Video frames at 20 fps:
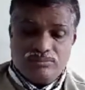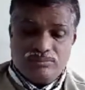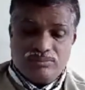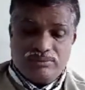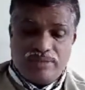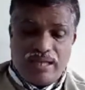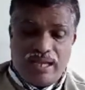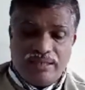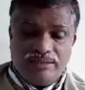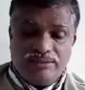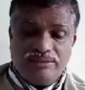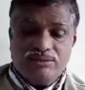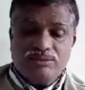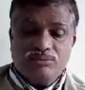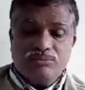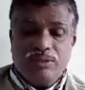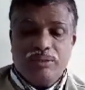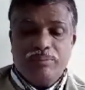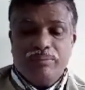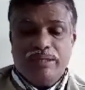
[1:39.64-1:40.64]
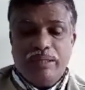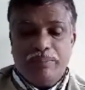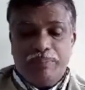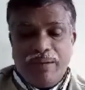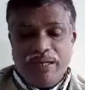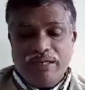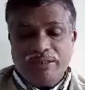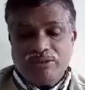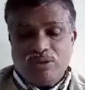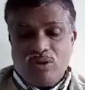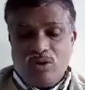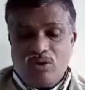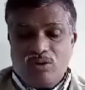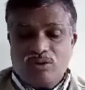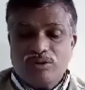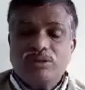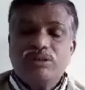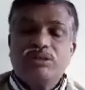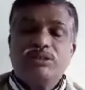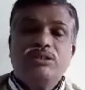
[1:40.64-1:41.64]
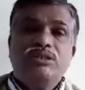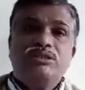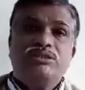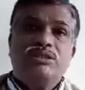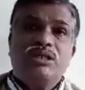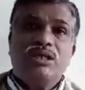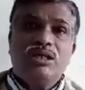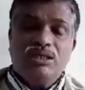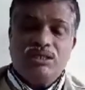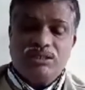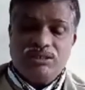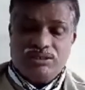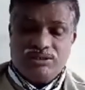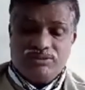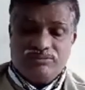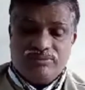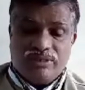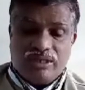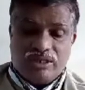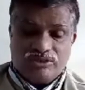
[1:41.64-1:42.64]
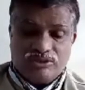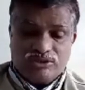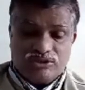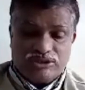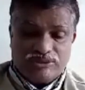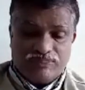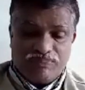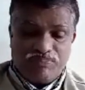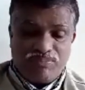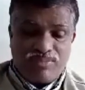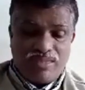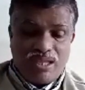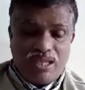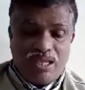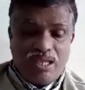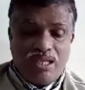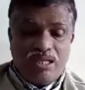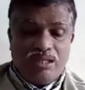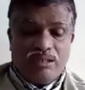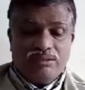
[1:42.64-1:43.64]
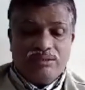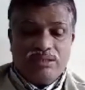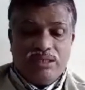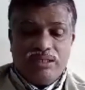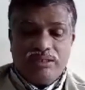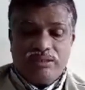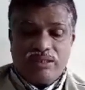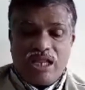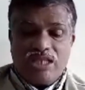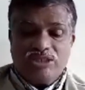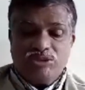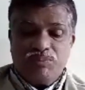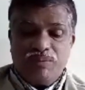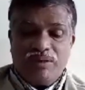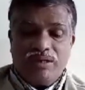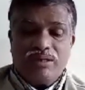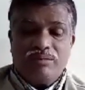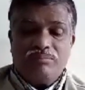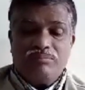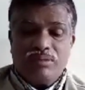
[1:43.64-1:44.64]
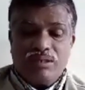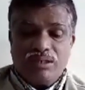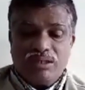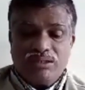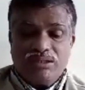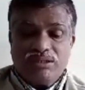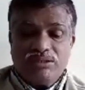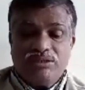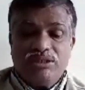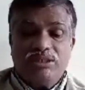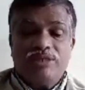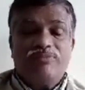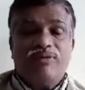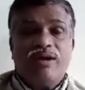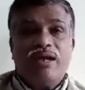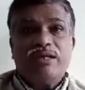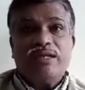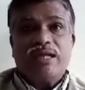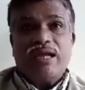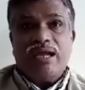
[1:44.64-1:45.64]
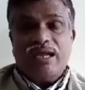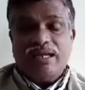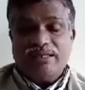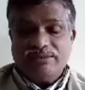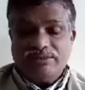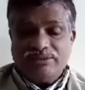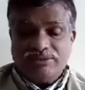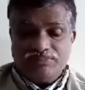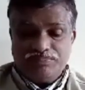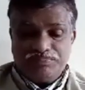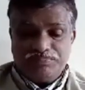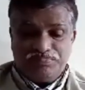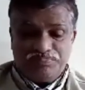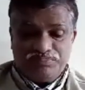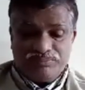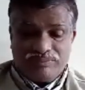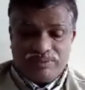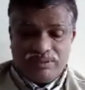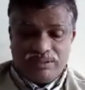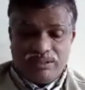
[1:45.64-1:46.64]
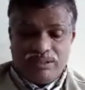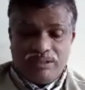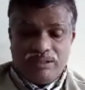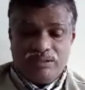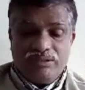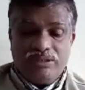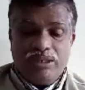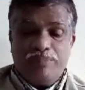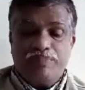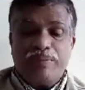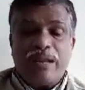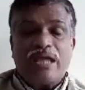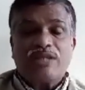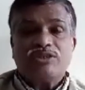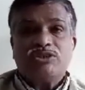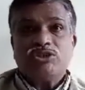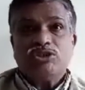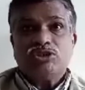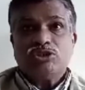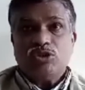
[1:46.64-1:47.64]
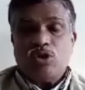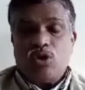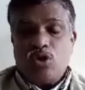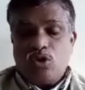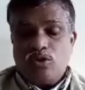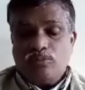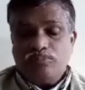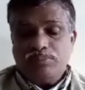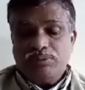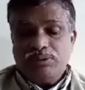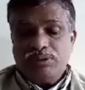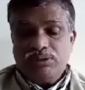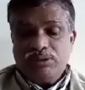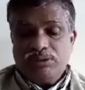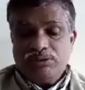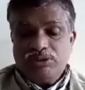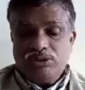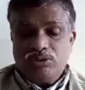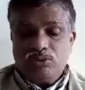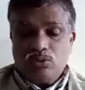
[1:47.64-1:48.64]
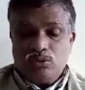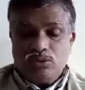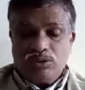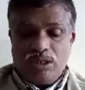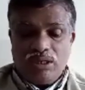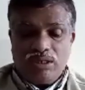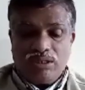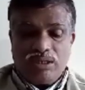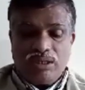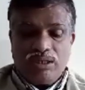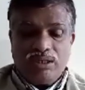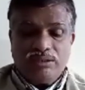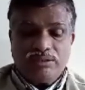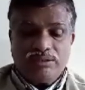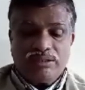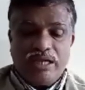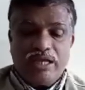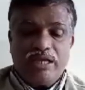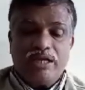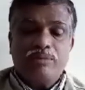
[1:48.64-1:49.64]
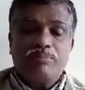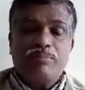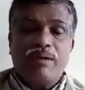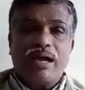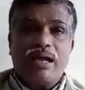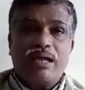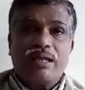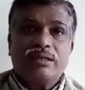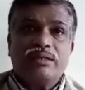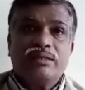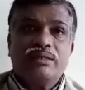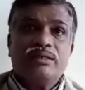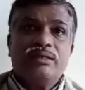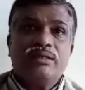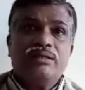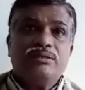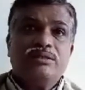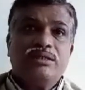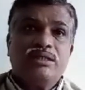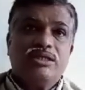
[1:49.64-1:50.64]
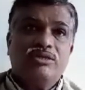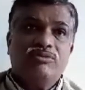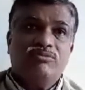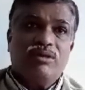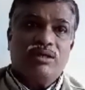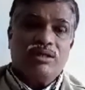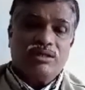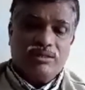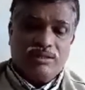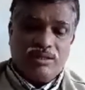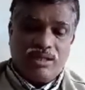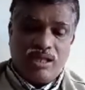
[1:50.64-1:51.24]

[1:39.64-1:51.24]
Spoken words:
that will be depends on its velocity. The transfer number is defined as the fraction of the total current carried by the given